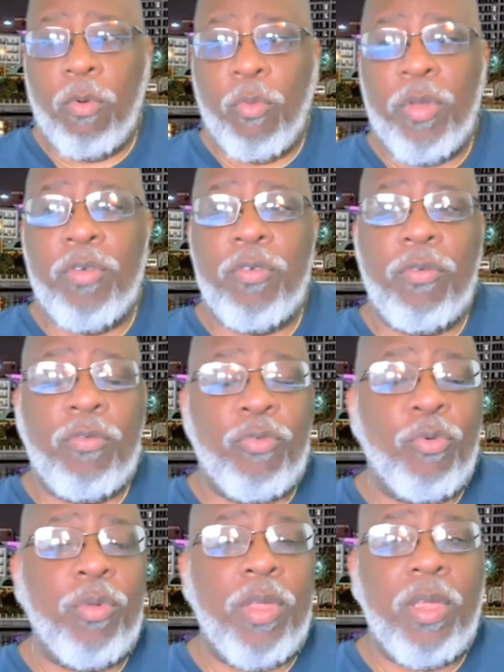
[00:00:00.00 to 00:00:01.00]
when
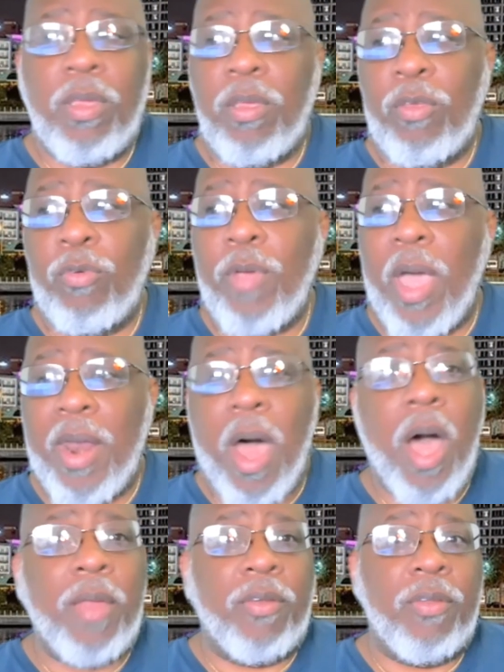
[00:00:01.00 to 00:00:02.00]
truly you
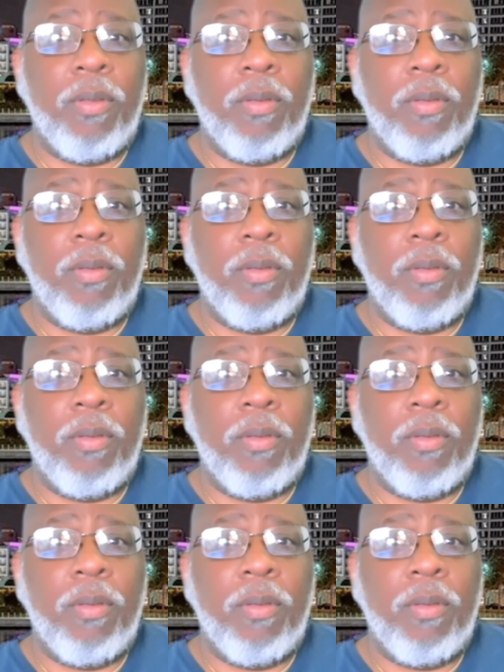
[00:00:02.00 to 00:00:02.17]
cannot.